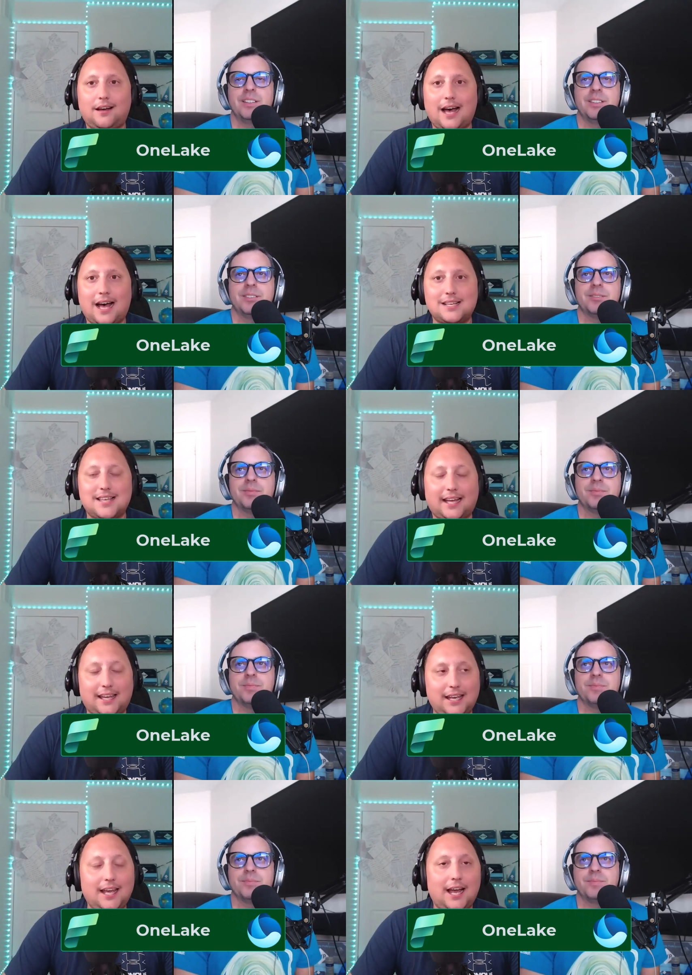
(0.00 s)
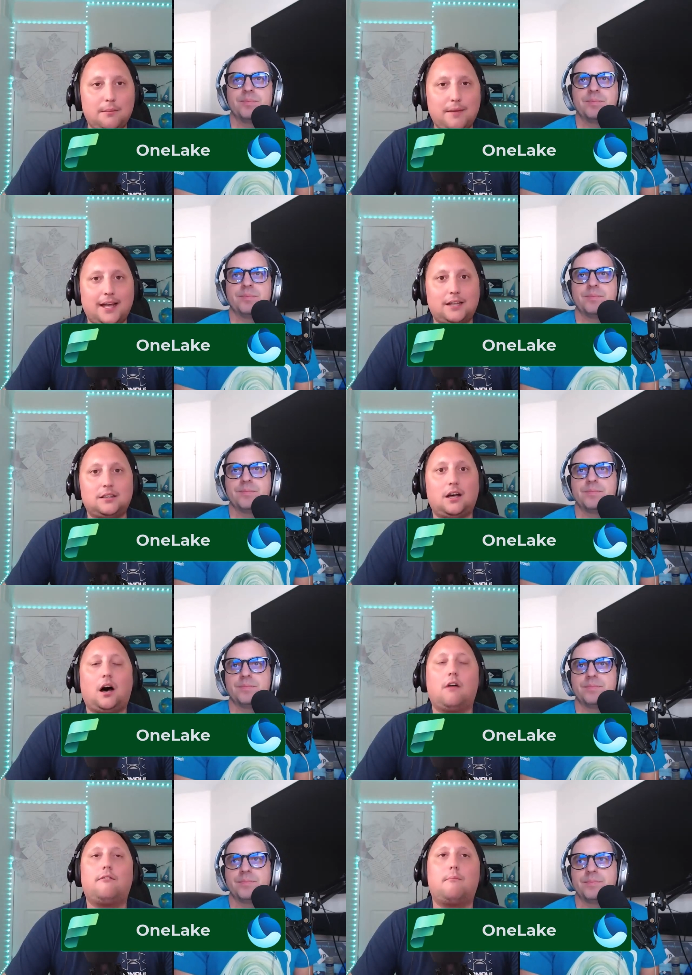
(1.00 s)
Speaker 1: as a key element
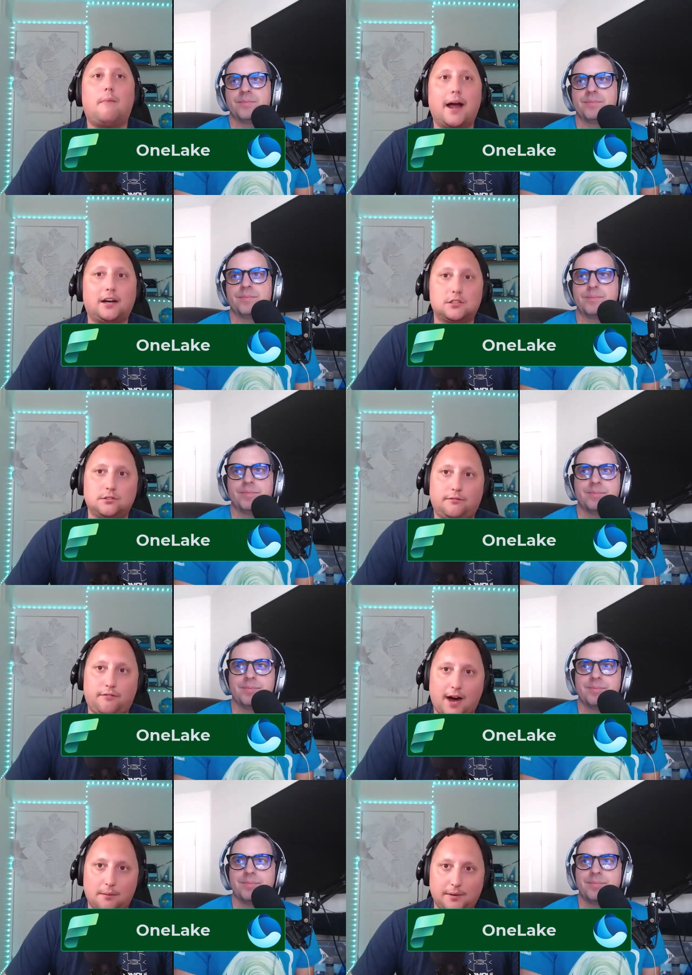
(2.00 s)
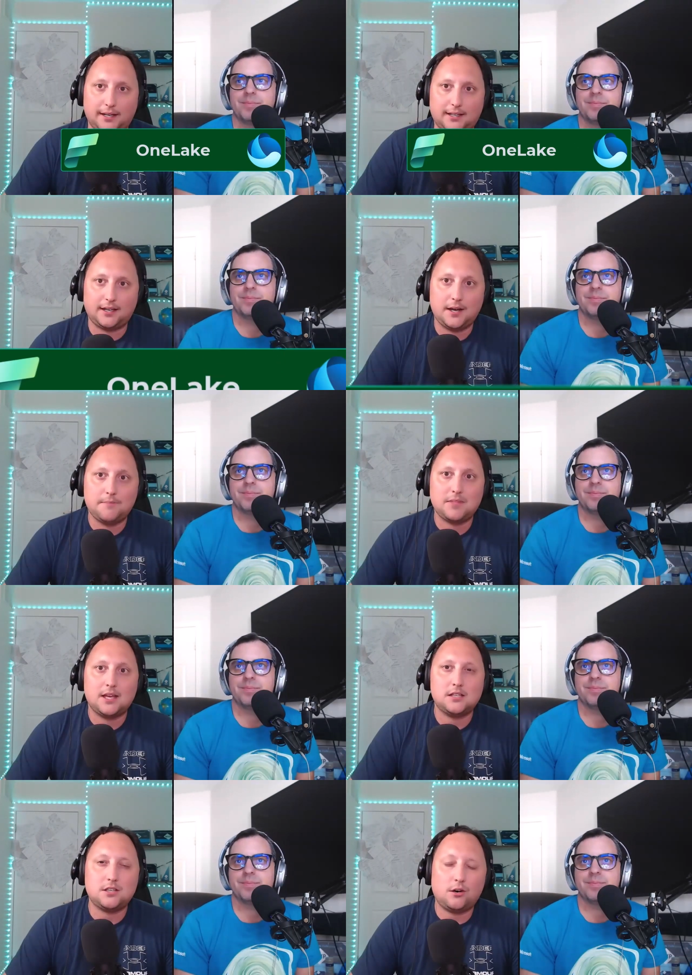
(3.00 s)
of Microsoft Fabric
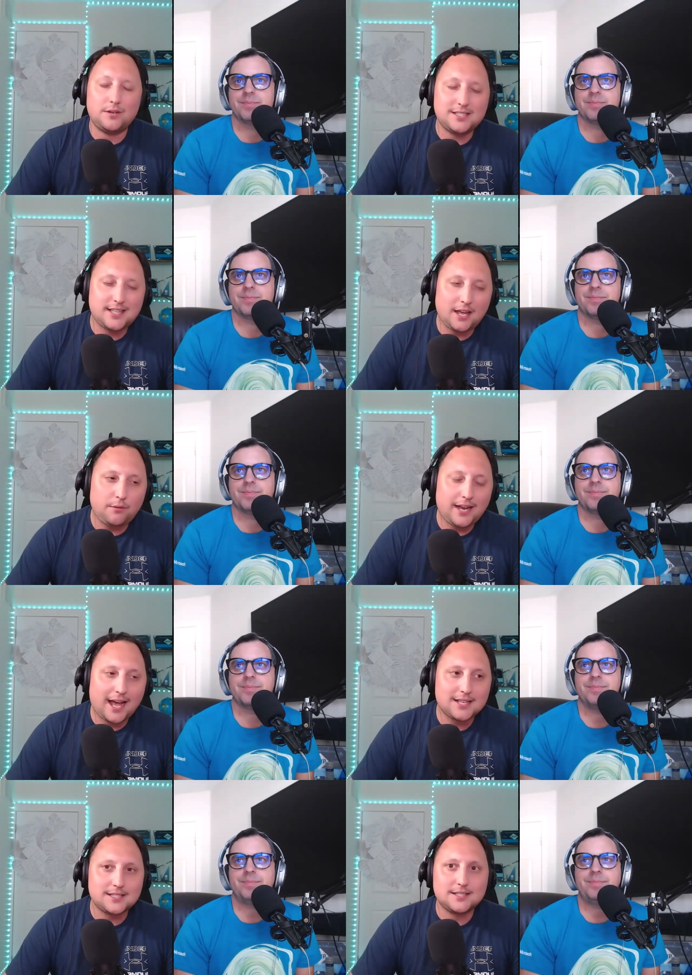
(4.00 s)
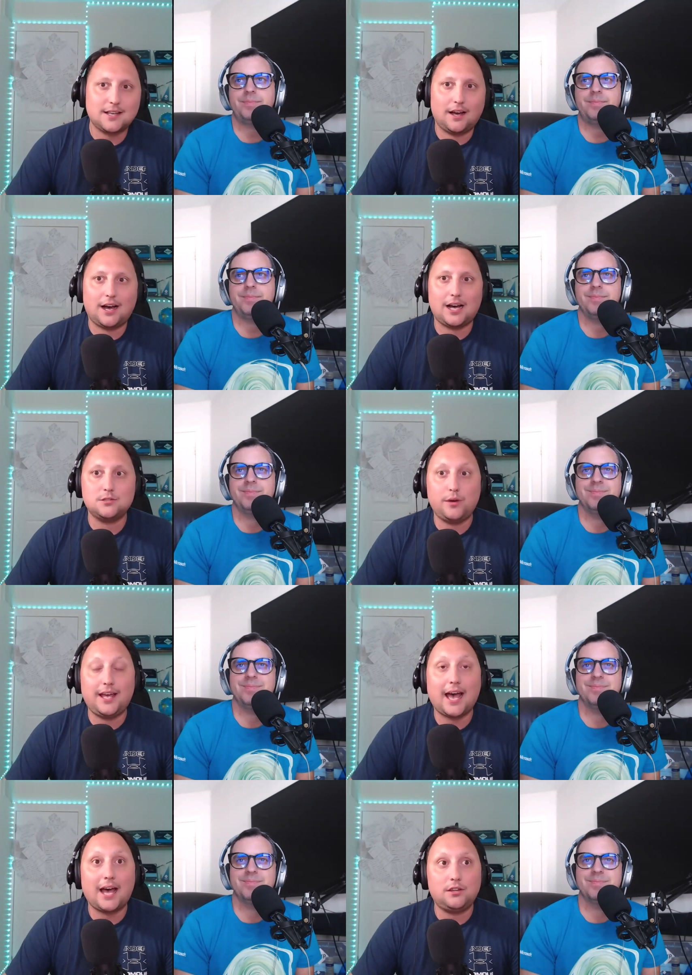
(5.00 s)
so stay with us as we
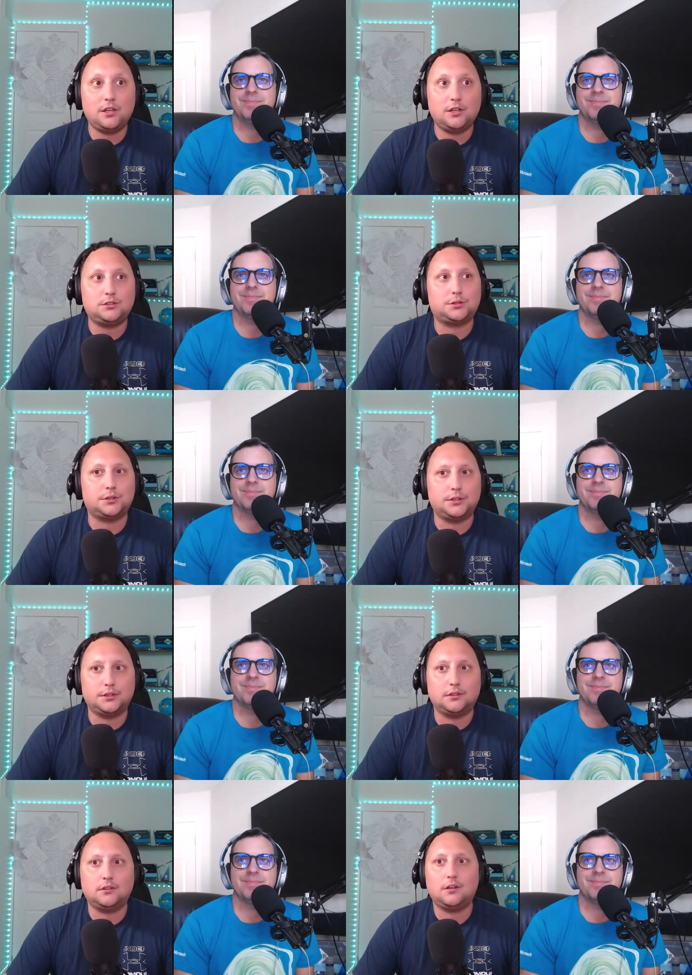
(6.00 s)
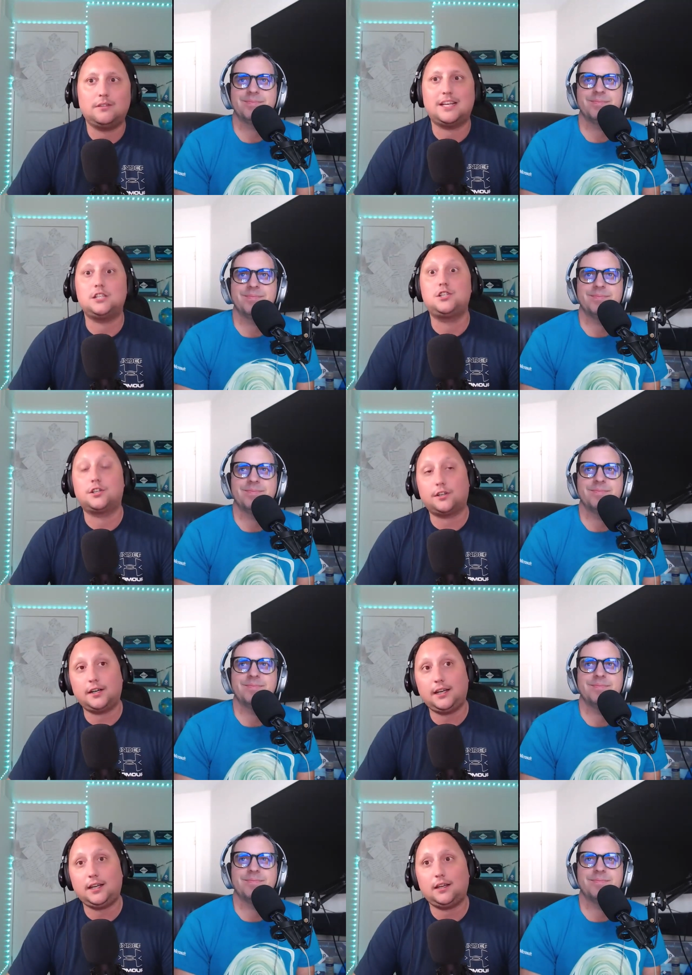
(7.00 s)
guide you through the
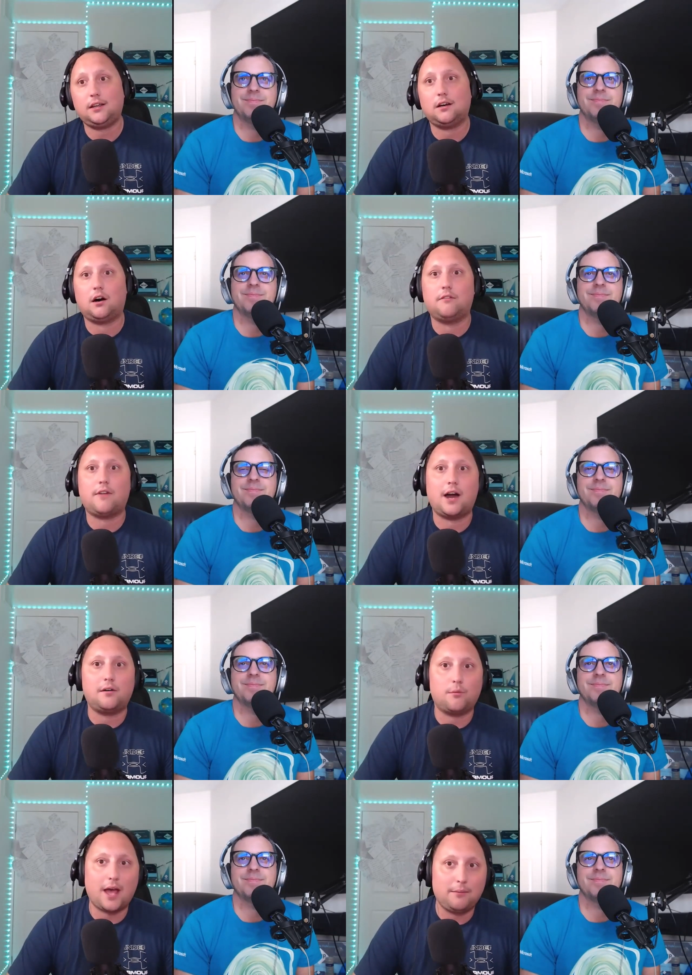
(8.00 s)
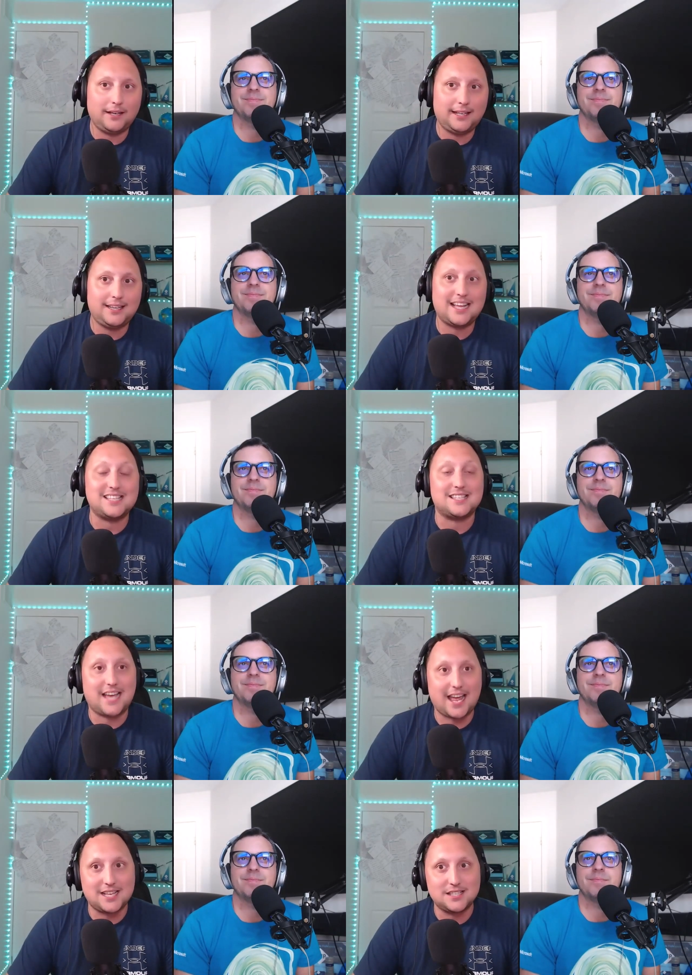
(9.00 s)
journey of unraveling the
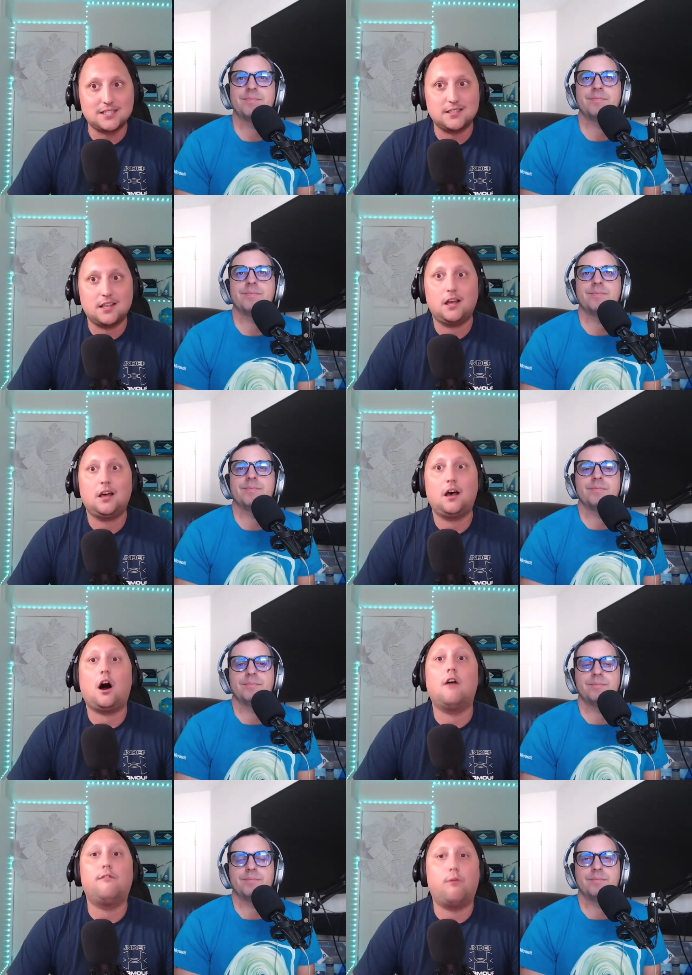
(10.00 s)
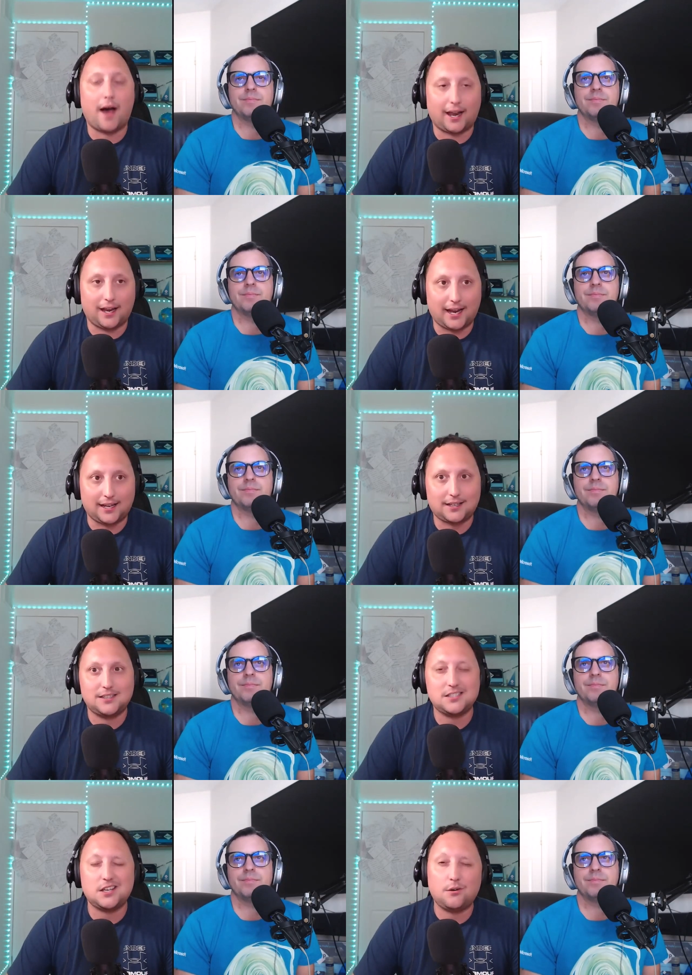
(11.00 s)
sense of One Lake.
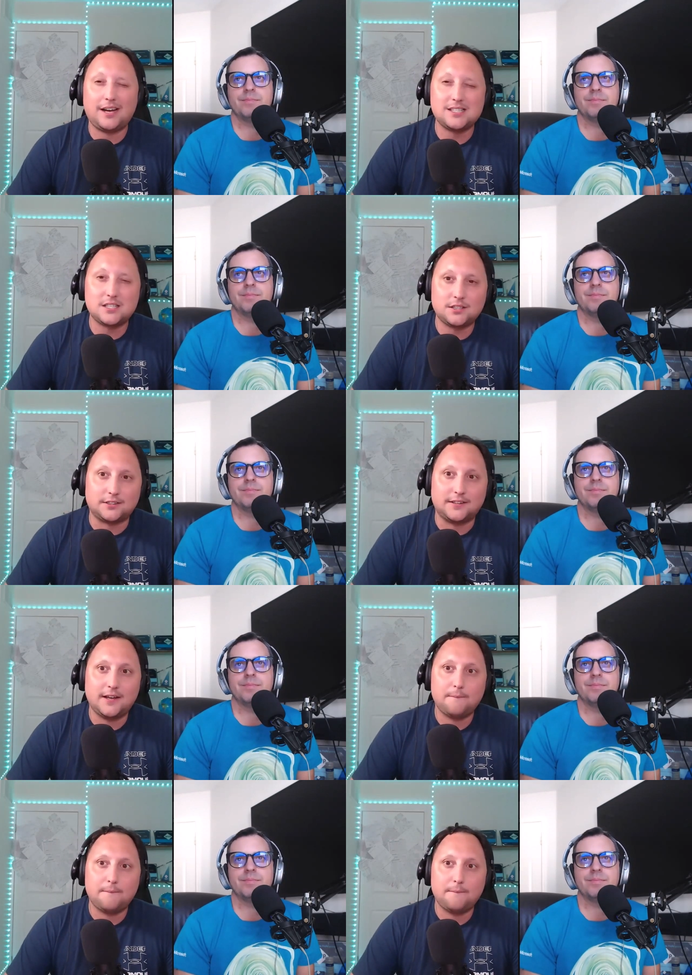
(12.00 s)
So, Gaston,